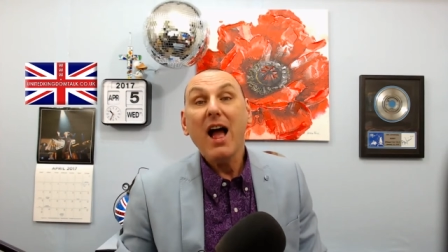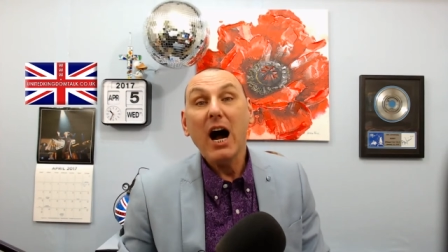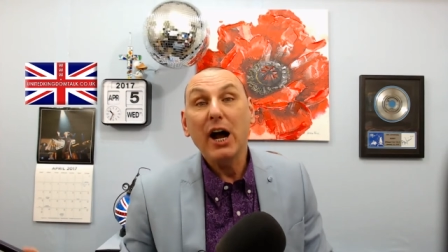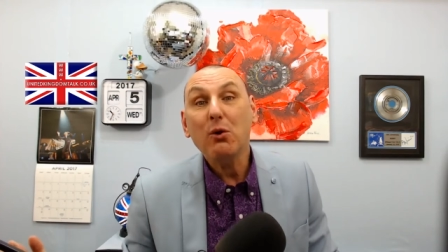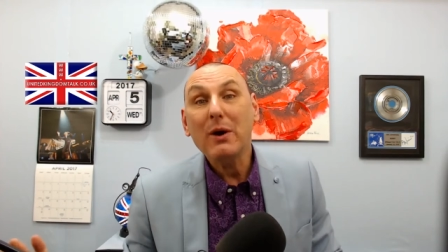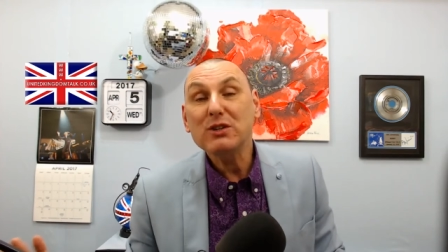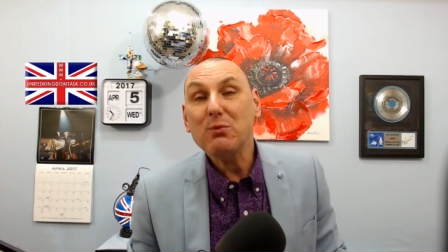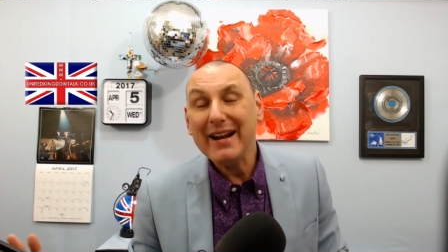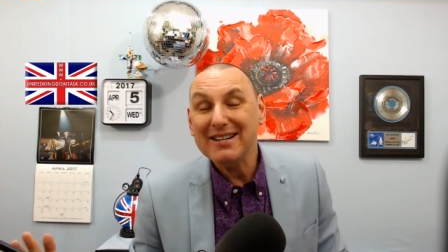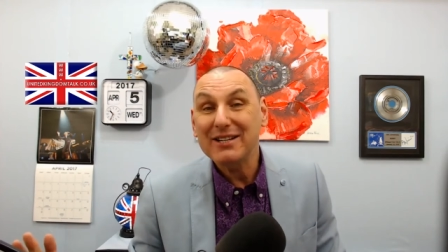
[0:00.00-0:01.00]
I always
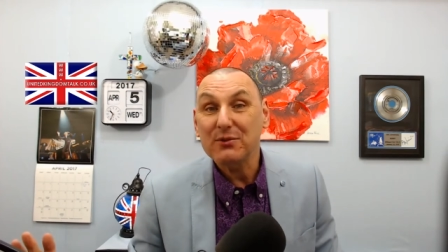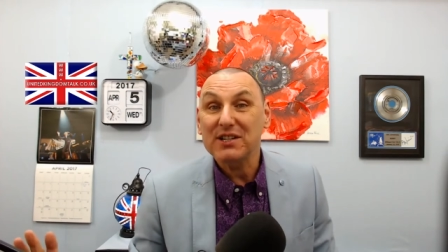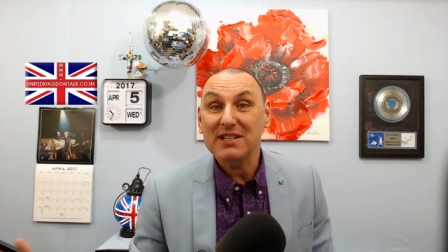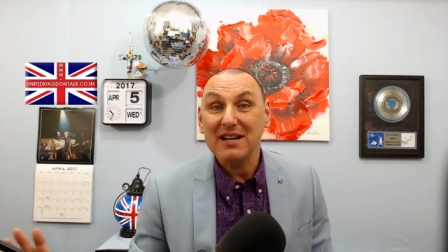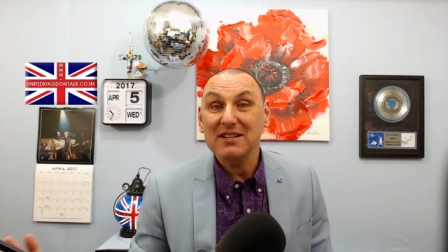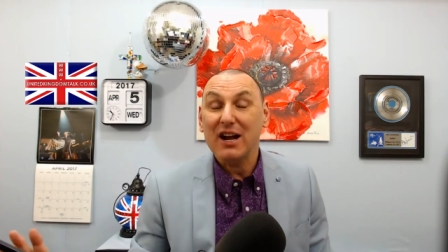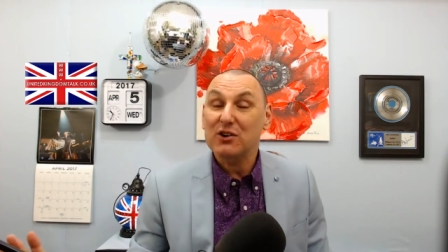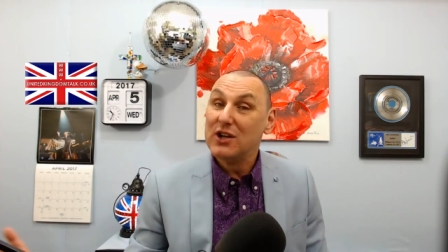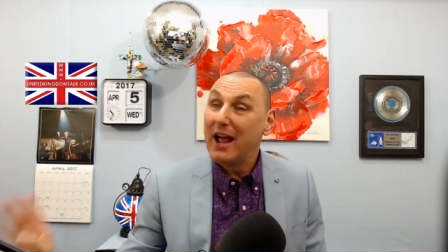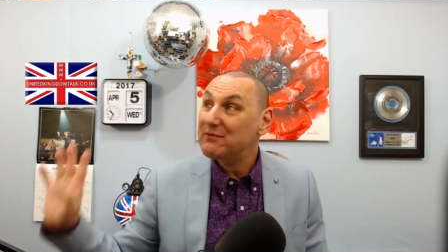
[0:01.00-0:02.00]
wait until the sun's up
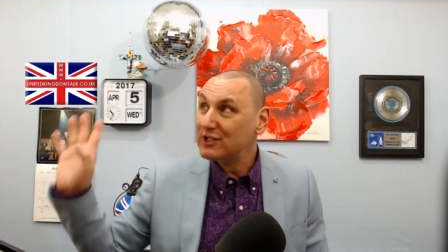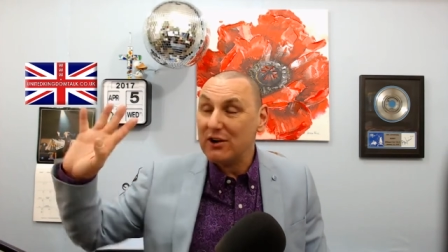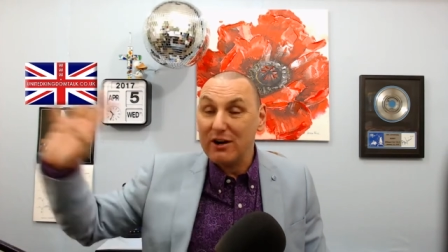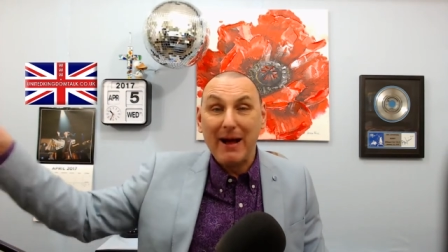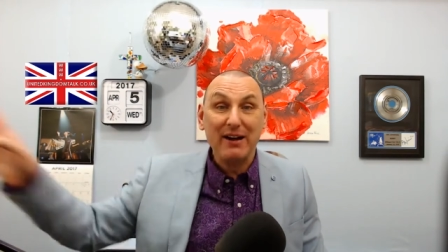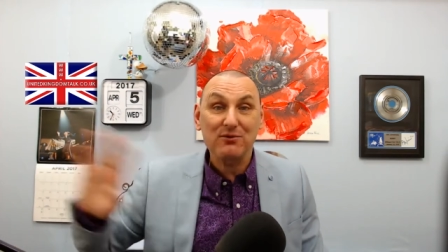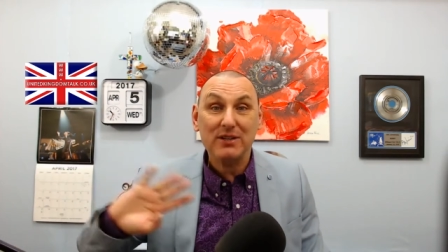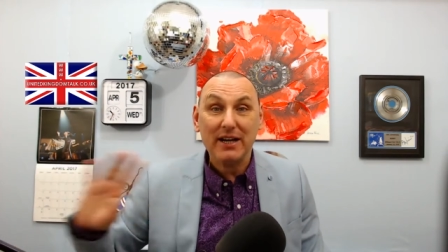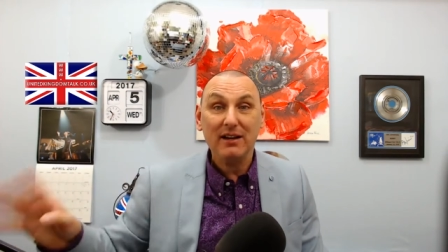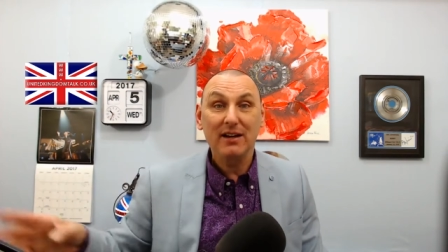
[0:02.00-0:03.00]
because I have solar panels
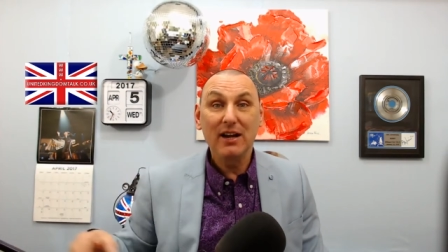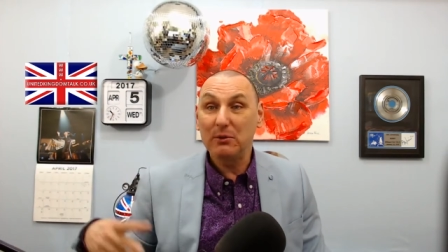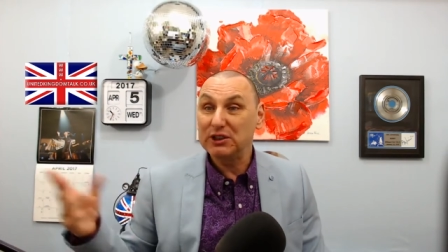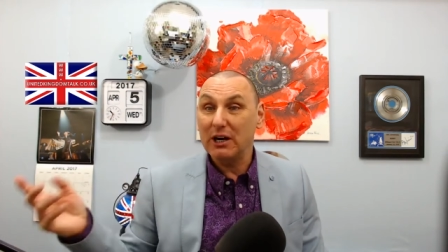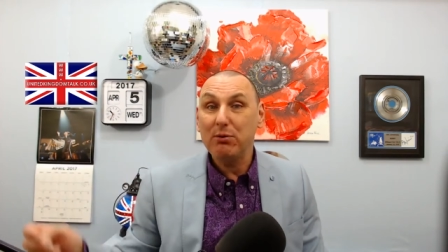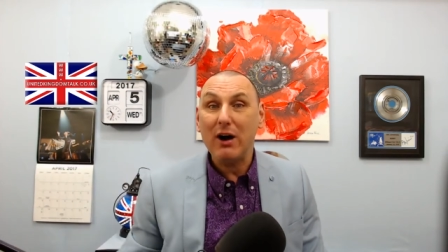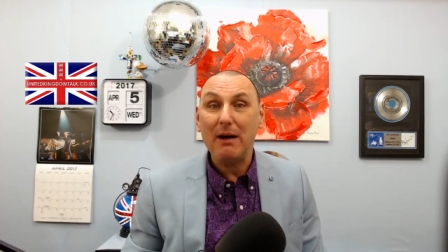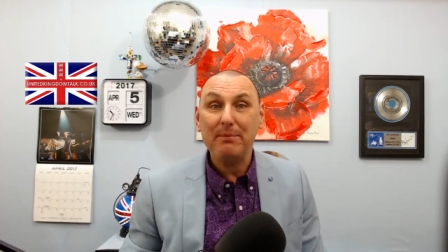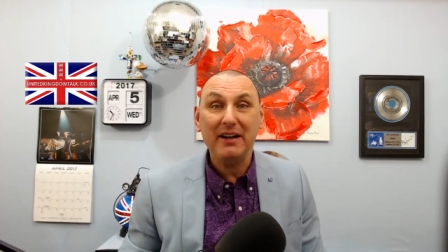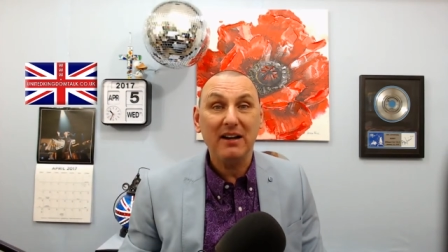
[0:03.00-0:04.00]
here, which I put
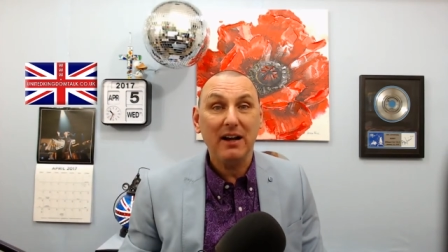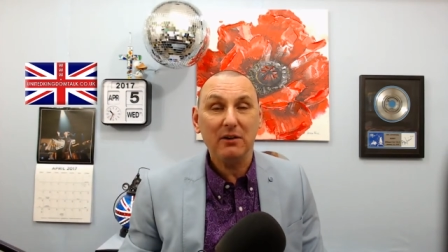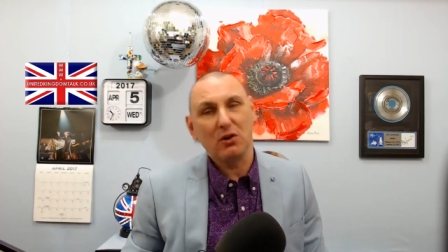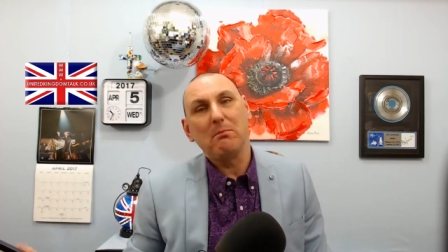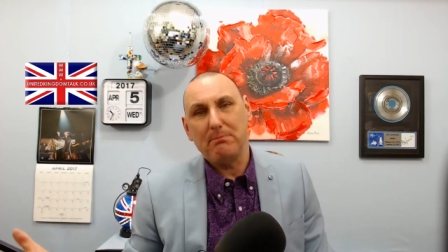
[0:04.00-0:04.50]
up in uh, not